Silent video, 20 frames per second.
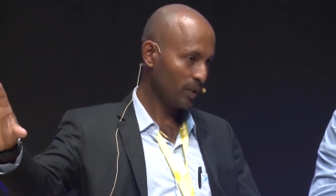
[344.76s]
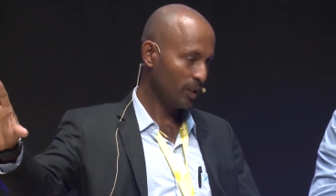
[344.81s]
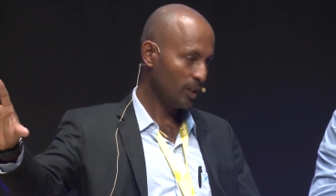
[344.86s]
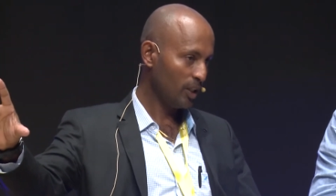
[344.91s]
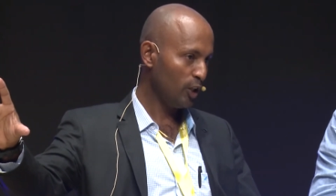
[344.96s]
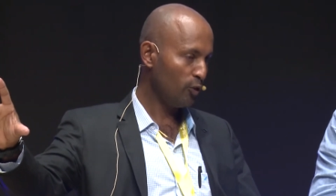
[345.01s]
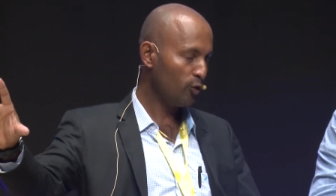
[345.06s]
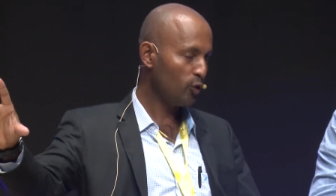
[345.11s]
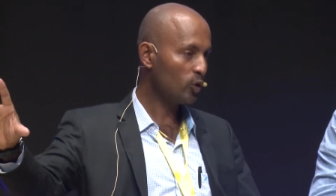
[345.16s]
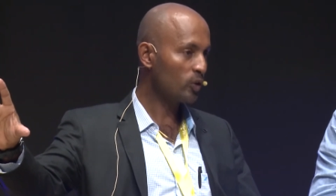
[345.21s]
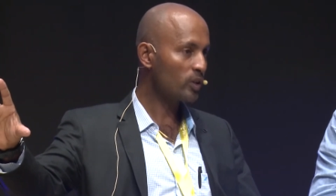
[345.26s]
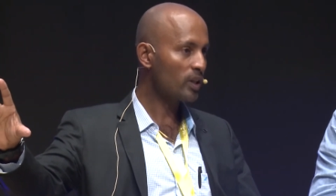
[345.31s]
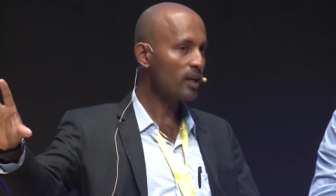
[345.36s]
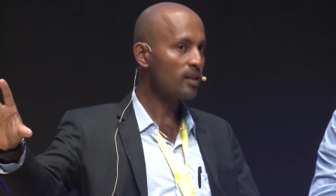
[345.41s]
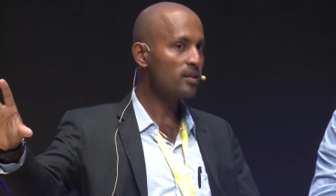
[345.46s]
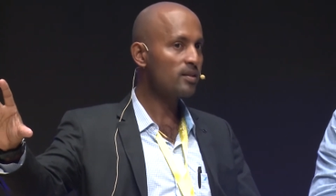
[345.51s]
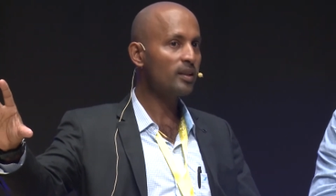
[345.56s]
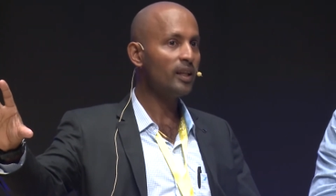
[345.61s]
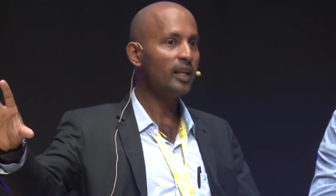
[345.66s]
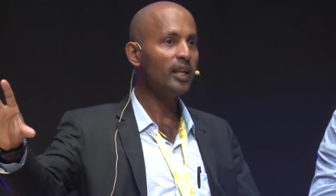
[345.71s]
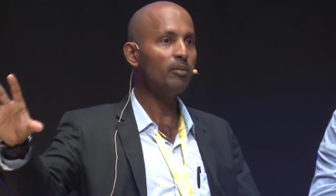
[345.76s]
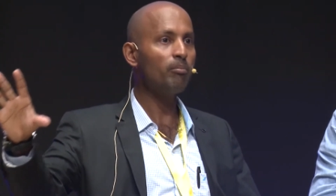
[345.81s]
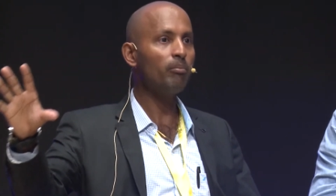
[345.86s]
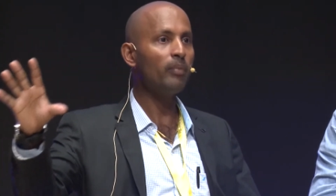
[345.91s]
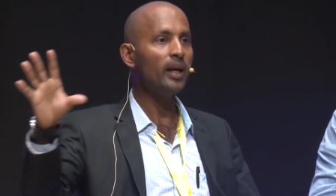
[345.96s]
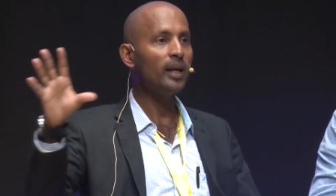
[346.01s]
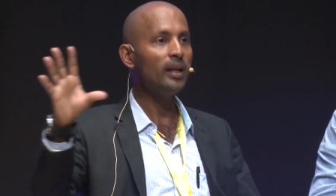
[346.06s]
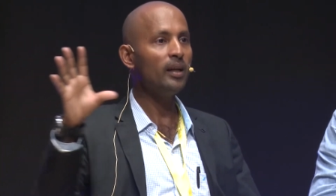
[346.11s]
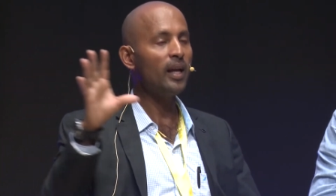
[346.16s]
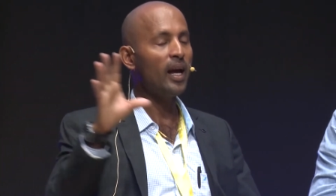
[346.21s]
If you translate
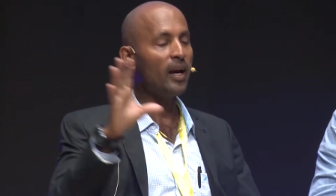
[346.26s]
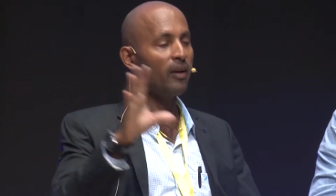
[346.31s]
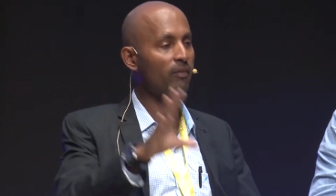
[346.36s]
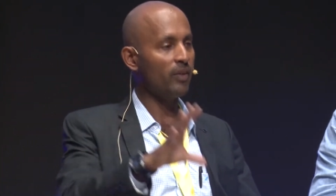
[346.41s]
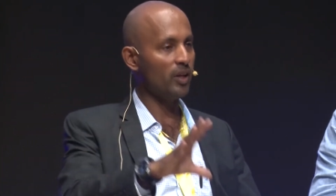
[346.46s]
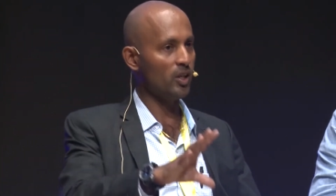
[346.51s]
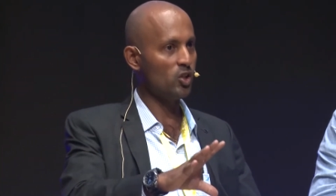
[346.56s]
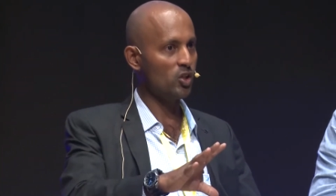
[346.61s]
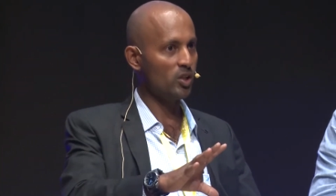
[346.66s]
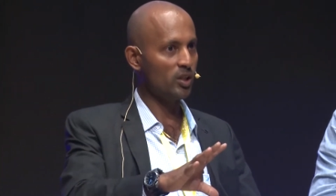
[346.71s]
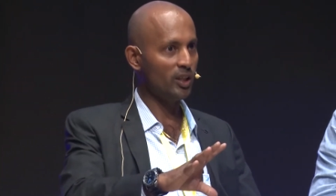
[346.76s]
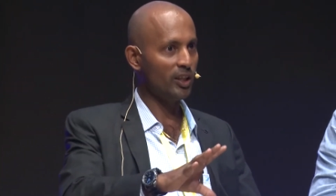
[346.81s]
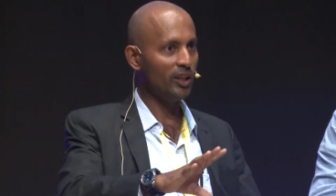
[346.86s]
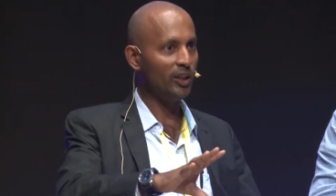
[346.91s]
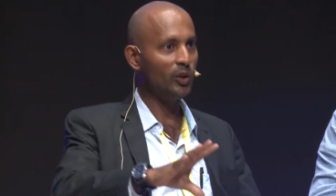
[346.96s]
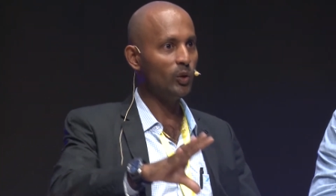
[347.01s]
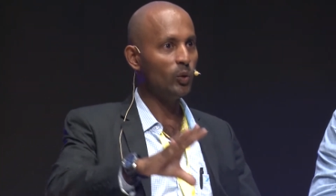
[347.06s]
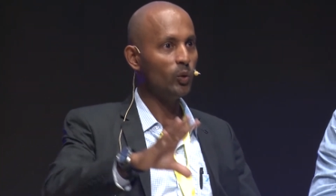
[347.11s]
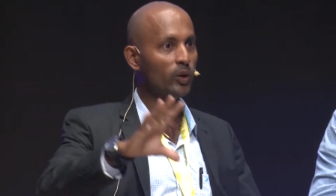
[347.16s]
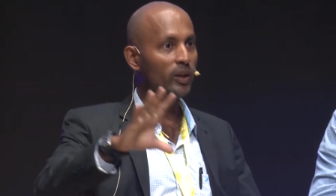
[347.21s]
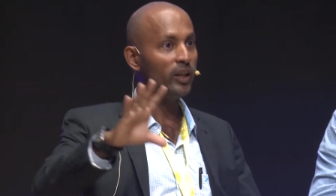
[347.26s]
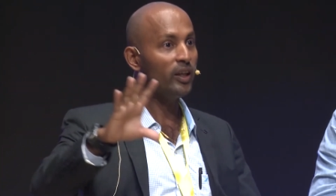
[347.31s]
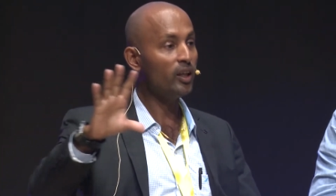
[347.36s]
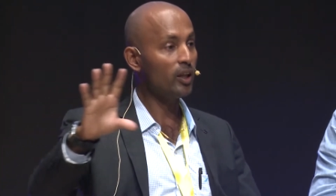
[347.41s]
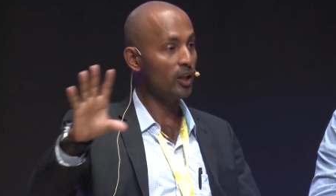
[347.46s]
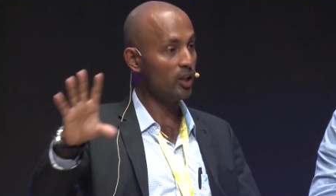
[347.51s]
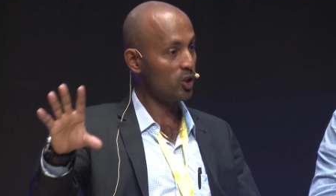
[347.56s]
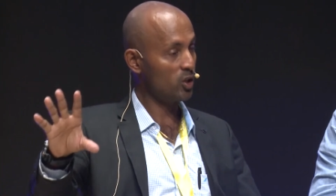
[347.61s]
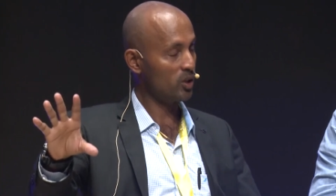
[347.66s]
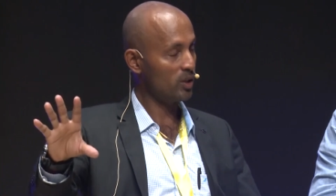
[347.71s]
my language into
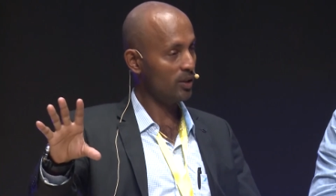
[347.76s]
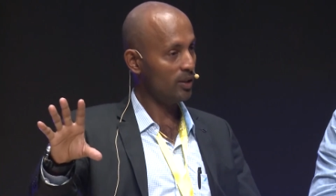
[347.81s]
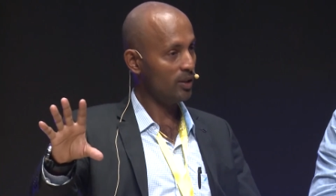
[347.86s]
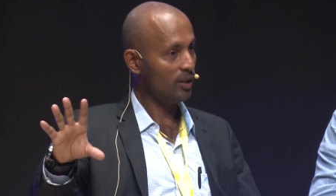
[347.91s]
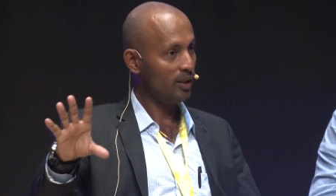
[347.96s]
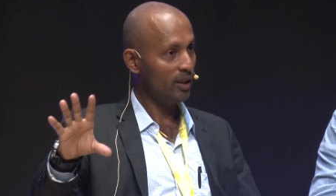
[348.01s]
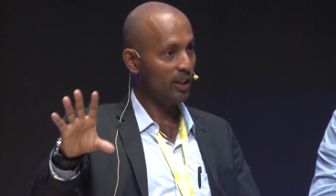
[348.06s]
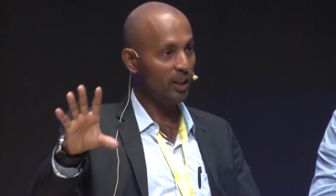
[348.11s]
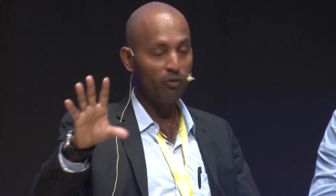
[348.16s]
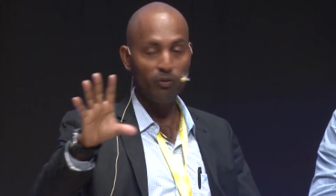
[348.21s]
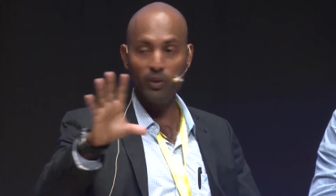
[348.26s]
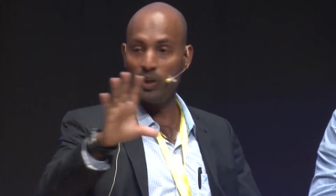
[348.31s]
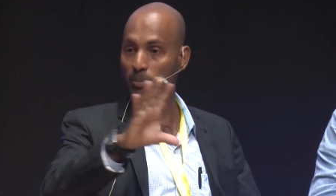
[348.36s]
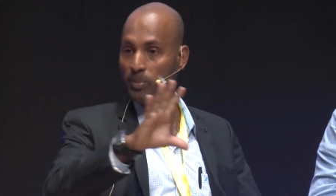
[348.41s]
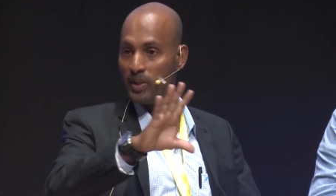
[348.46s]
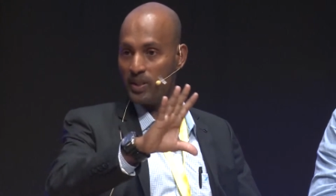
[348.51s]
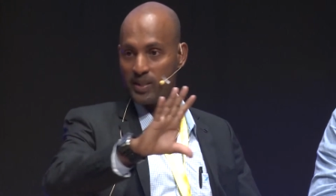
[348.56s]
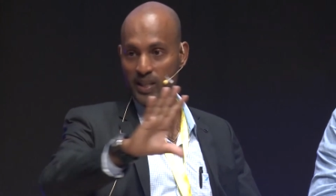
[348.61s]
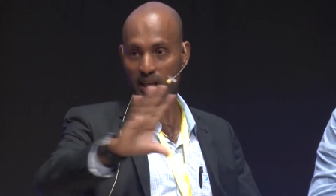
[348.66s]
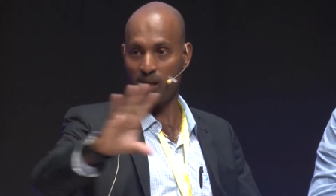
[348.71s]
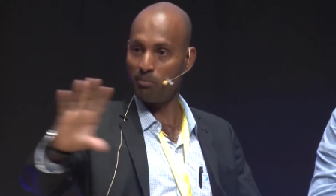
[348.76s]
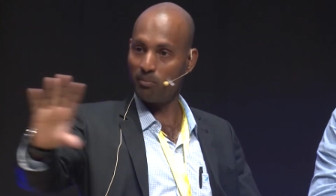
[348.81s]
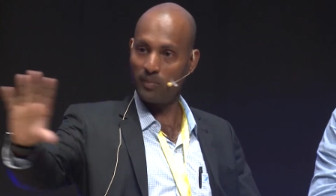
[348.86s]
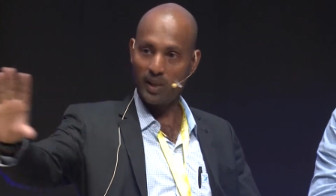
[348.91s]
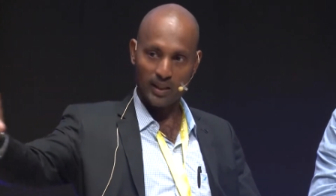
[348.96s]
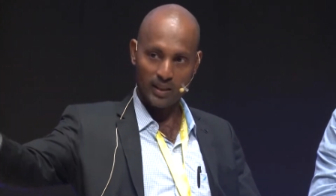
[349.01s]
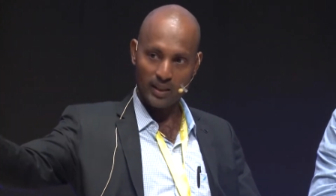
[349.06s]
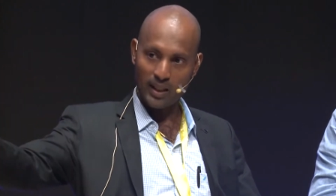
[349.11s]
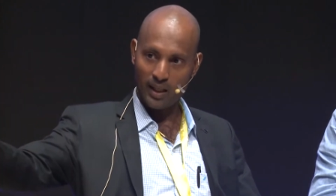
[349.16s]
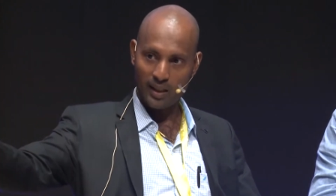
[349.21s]
English, it will be same
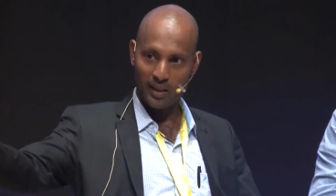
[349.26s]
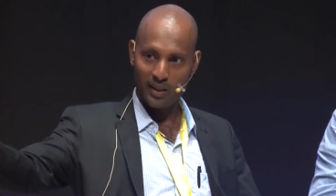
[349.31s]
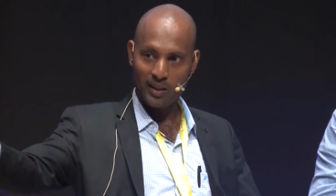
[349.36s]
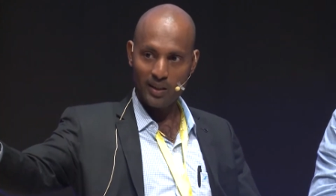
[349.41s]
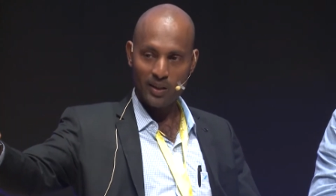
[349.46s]
like that.